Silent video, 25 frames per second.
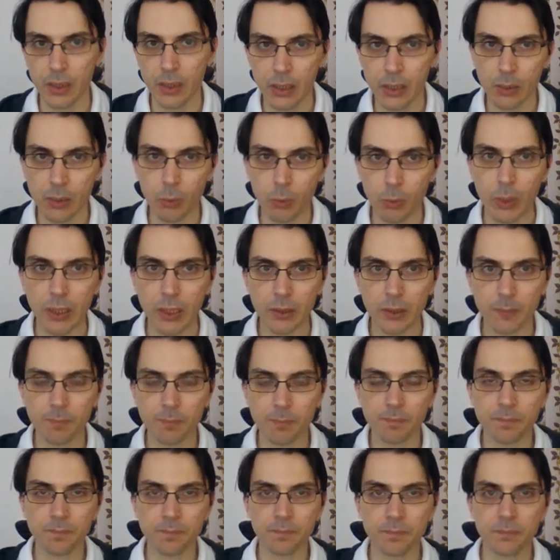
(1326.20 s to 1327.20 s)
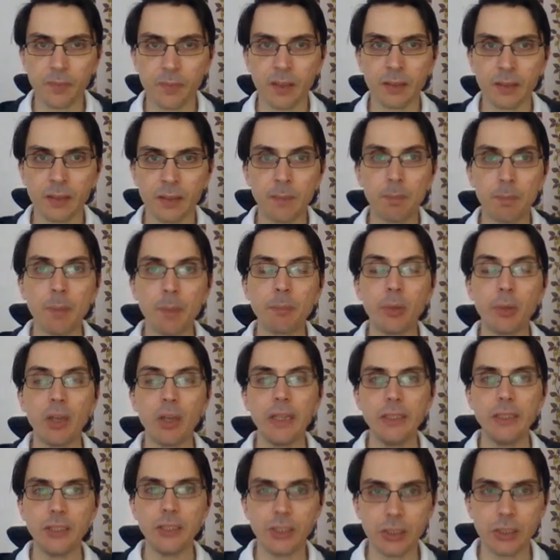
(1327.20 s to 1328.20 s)
Well, the
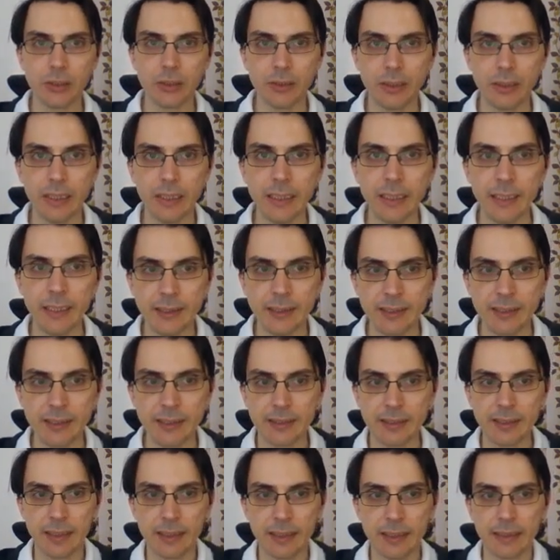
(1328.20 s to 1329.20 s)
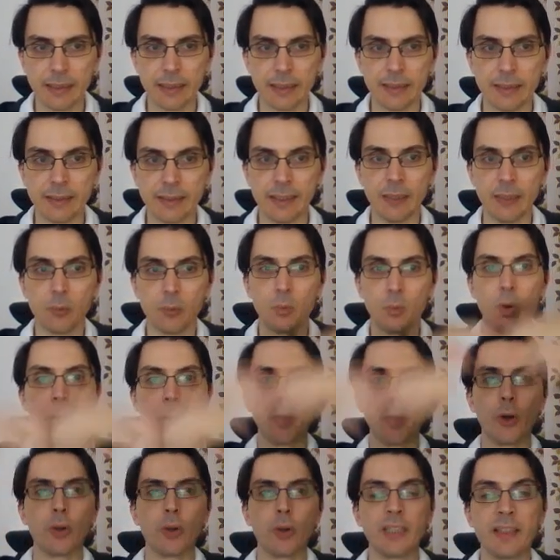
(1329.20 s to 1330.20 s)
population is the
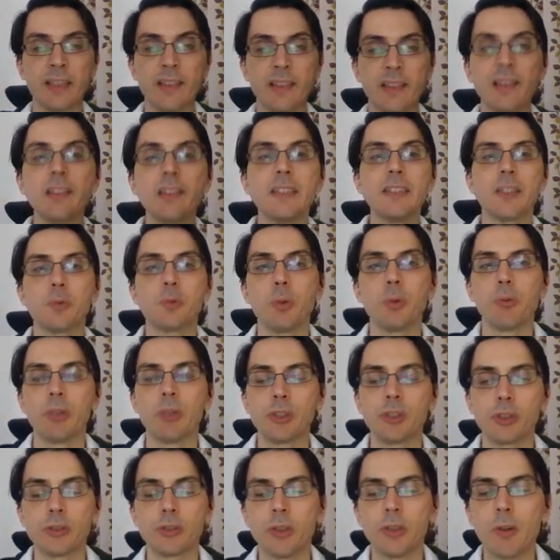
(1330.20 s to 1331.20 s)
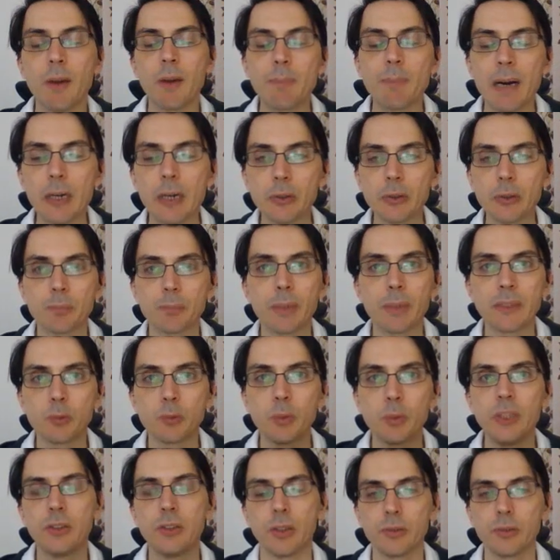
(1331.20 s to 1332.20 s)
world, the thing that we want to know about, but we
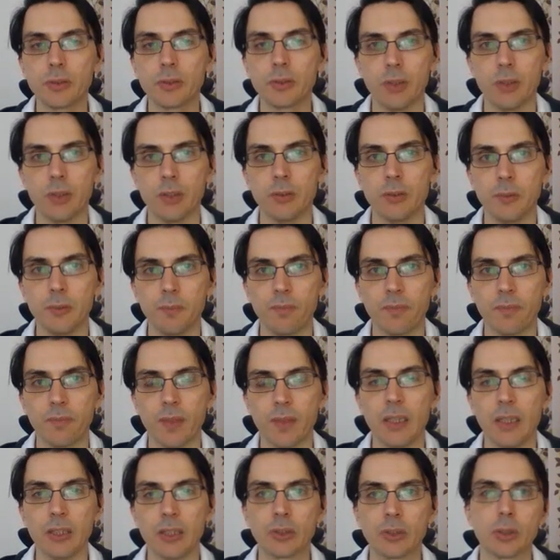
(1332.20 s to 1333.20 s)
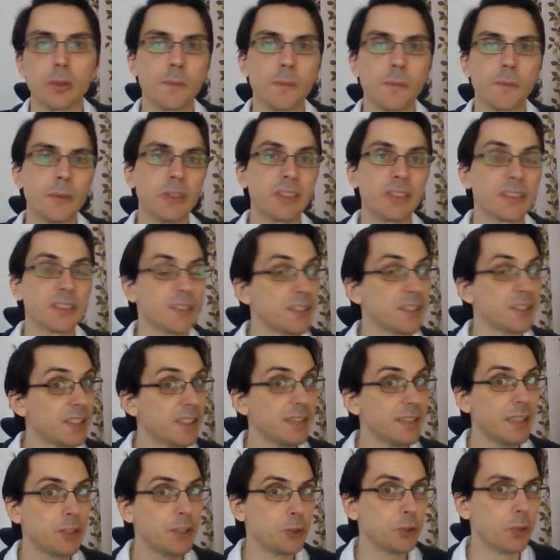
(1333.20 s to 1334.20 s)
don't know. So for instance, let's say
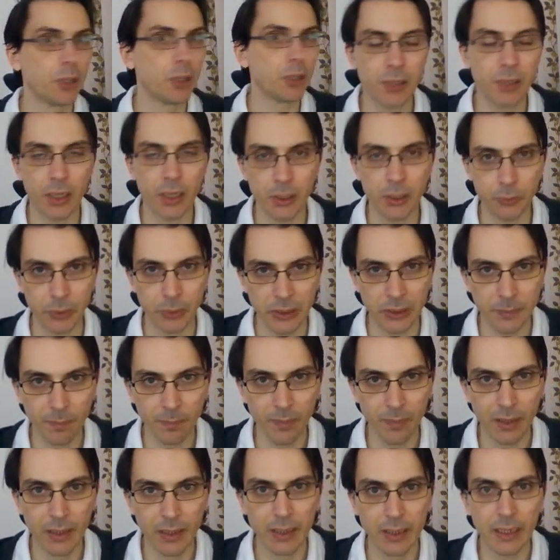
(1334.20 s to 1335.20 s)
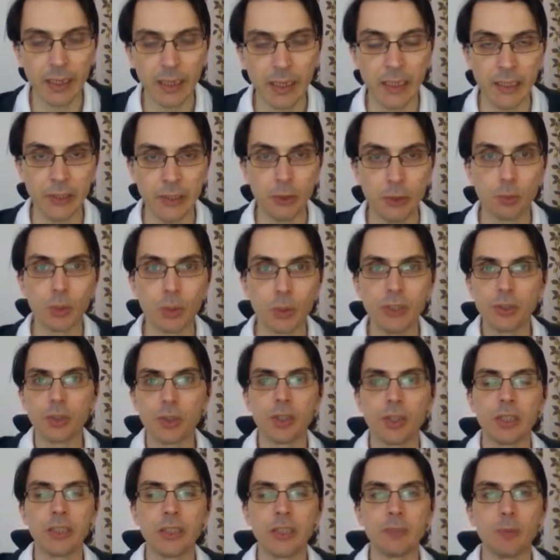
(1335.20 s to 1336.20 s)
that you are Darwin and you want to
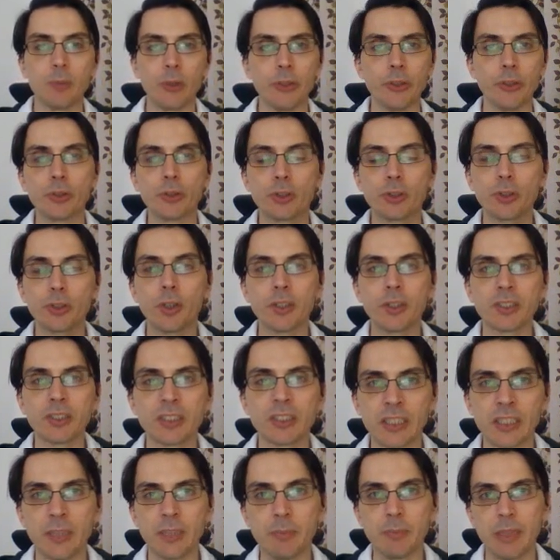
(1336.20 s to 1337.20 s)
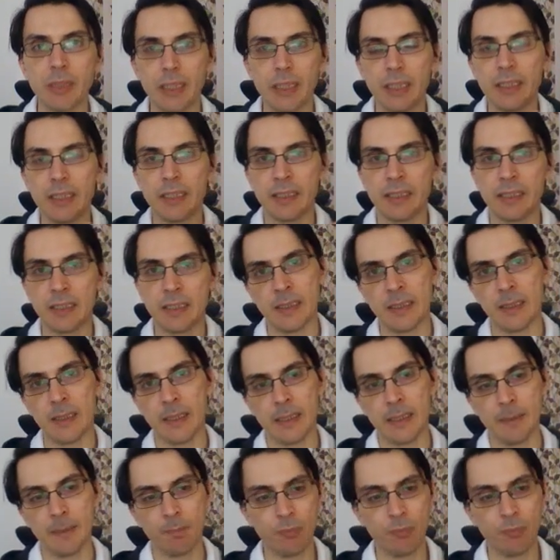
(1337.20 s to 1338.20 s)
learn more. You saw some,
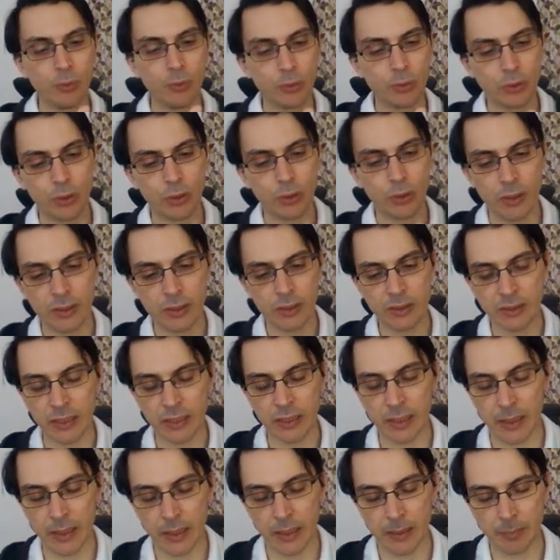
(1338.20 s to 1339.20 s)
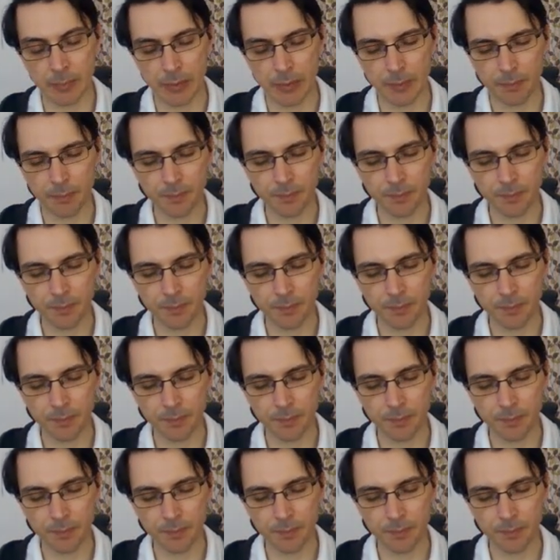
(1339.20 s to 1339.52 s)
uh, you saw some,